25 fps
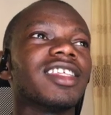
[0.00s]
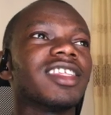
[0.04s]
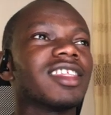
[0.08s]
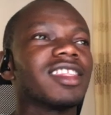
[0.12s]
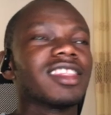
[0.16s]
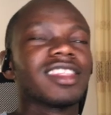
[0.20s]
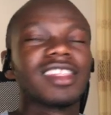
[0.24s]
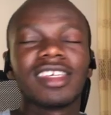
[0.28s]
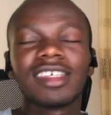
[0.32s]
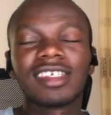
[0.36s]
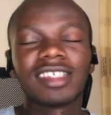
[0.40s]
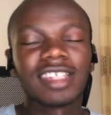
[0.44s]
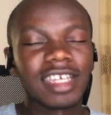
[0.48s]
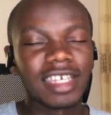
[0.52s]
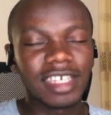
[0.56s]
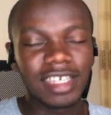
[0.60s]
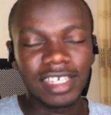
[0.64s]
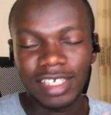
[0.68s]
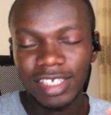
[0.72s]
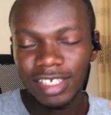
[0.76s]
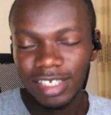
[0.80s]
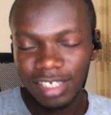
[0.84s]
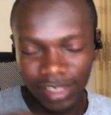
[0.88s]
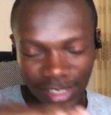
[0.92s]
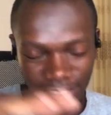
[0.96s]
there's like
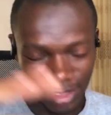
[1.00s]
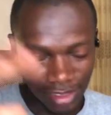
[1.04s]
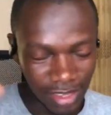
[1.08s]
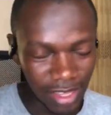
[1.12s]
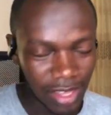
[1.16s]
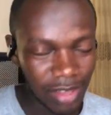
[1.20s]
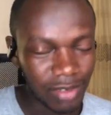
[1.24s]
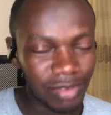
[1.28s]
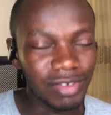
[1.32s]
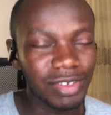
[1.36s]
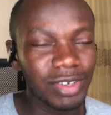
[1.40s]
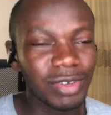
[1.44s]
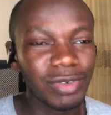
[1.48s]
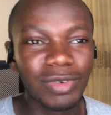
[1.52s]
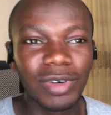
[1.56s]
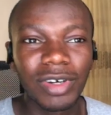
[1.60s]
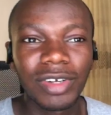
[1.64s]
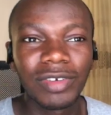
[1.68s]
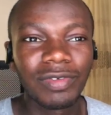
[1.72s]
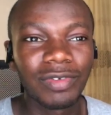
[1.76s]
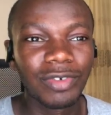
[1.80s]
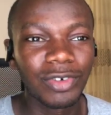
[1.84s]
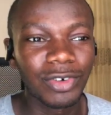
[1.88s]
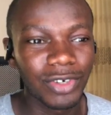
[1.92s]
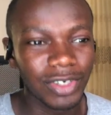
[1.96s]

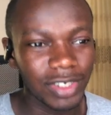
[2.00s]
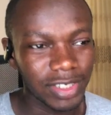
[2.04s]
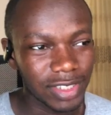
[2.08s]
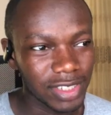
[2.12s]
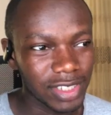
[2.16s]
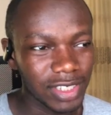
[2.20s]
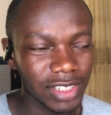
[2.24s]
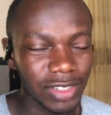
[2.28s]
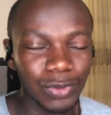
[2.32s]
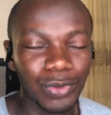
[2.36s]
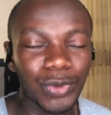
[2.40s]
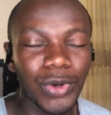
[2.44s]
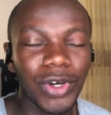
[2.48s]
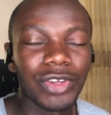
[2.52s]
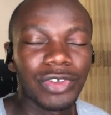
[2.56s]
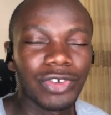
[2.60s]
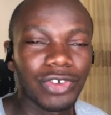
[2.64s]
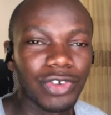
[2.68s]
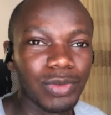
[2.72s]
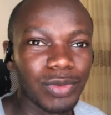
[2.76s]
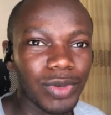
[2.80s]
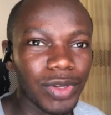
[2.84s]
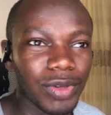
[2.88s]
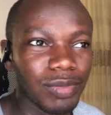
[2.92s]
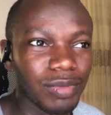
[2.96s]
1,001 voice in one
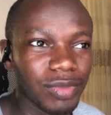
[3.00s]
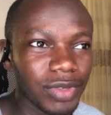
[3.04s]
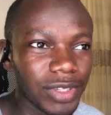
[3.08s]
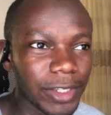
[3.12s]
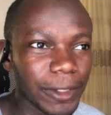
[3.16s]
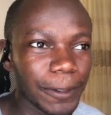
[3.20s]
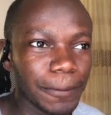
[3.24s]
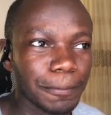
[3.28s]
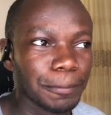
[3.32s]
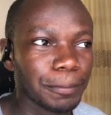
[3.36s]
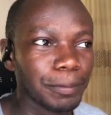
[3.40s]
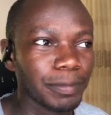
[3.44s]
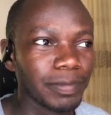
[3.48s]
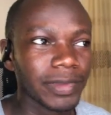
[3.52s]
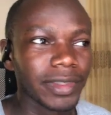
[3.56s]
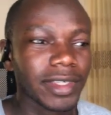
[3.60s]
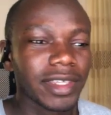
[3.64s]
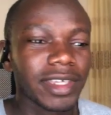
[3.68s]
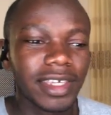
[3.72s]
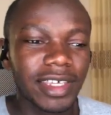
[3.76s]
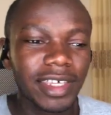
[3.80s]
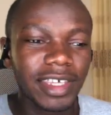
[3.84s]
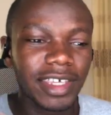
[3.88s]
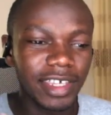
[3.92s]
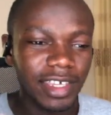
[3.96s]
human being.
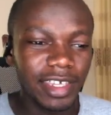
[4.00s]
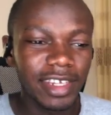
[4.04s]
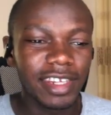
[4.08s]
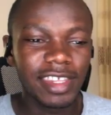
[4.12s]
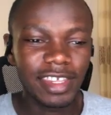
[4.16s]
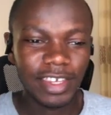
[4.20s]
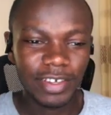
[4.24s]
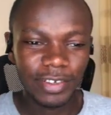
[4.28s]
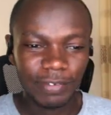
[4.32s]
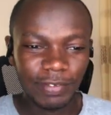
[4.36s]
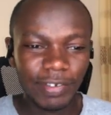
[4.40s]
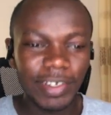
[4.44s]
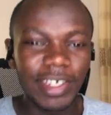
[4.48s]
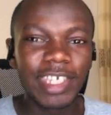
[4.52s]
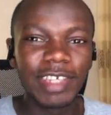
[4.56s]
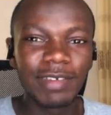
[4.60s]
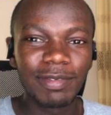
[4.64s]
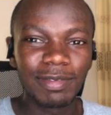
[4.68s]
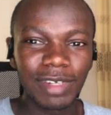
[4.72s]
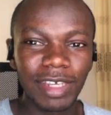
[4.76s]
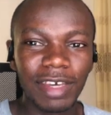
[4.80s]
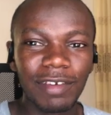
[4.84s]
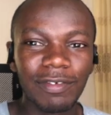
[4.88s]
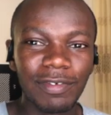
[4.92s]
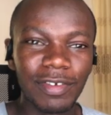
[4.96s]
And it's kind of like
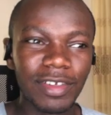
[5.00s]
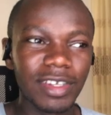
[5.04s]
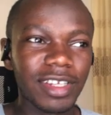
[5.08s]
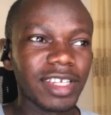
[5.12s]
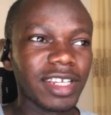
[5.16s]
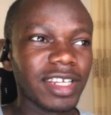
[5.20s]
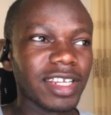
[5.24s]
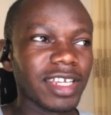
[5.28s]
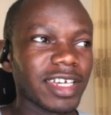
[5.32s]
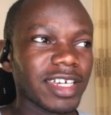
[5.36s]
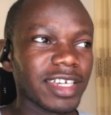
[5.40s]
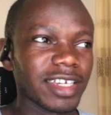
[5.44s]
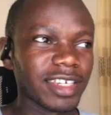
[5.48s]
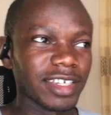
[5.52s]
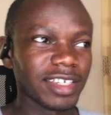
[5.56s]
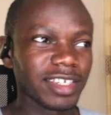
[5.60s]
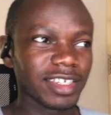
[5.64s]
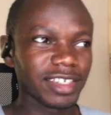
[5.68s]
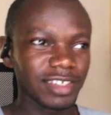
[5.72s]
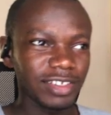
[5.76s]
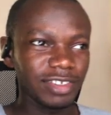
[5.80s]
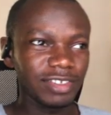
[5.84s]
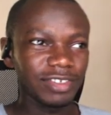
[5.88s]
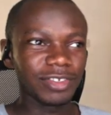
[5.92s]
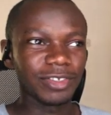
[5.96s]
giving that feeling like,
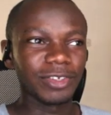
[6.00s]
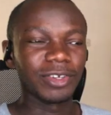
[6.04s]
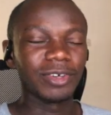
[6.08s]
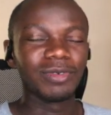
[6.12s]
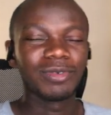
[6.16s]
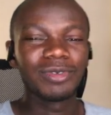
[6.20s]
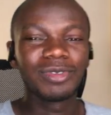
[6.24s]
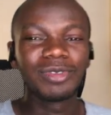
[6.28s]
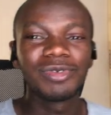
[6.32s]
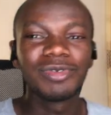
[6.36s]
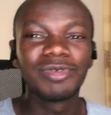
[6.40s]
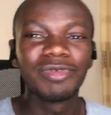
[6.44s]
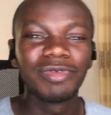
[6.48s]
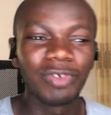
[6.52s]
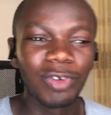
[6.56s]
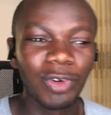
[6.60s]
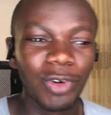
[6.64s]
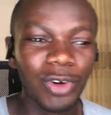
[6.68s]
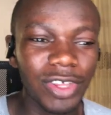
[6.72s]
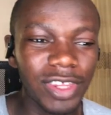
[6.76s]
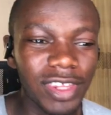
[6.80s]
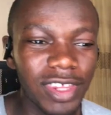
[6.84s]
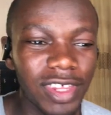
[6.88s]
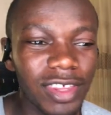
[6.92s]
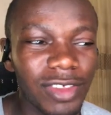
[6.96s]
you know, two
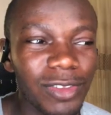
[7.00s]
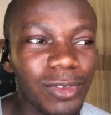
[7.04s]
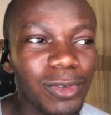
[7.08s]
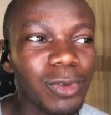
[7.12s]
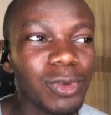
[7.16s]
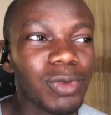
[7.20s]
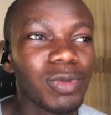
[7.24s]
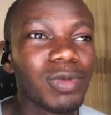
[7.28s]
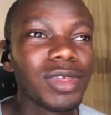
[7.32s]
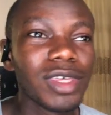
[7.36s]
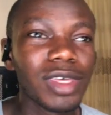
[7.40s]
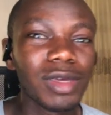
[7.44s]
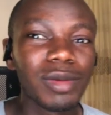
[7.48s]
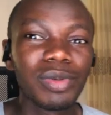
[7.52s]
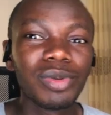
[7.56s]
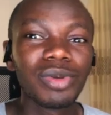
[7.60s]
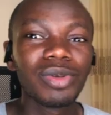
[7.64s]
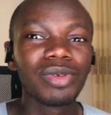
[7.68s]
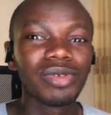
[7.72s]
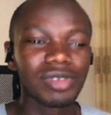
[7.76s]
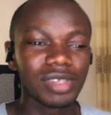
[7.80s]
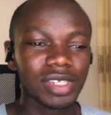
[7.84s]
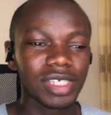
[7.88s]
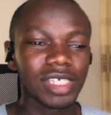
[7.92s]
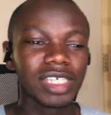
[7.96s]
voices, two
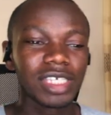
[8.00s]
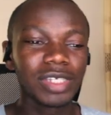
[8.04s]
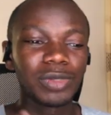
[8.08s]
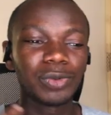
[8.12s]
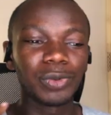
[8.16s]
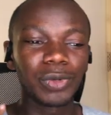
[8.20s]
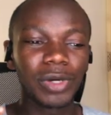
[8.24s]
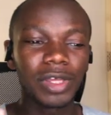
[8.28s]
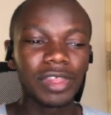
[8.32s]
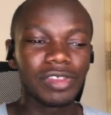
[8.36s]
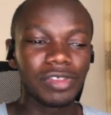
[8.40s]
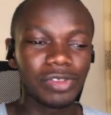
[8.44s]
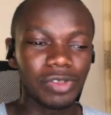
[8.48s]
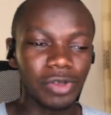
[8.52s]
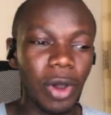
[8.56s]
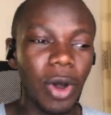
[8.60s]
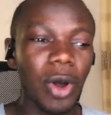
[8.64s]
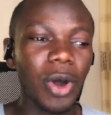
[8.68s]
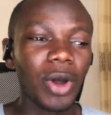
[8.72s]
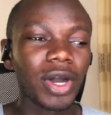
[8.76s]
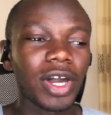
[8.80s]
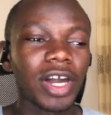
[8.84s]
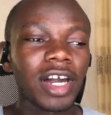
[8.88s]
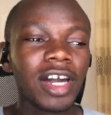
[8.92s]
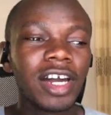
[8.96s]
people singing one
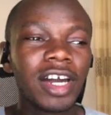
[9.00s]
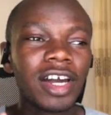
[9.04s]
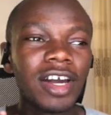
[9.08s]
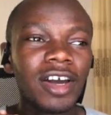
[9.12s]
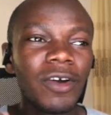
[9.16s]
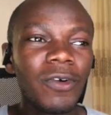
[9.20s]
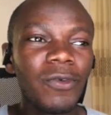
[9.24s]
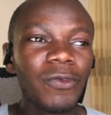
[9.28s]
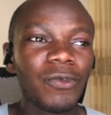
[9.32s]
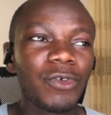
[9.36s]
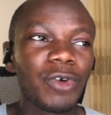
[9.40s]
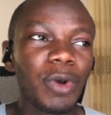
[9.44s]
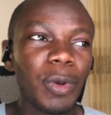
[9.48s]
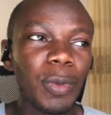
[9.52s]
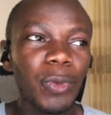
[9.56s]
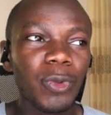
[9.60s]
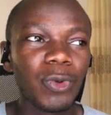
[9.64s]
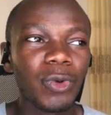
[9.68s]
song from